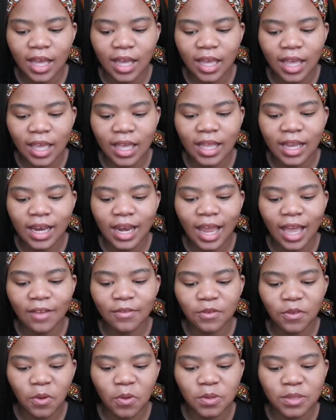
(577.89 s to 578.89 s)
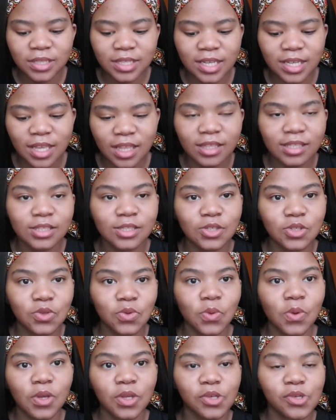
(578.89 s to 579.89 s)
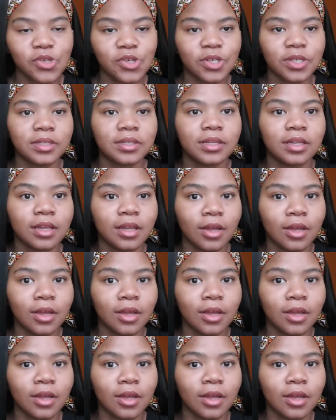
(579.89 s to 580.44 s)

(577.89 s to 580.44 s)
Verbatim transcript: a life or death situation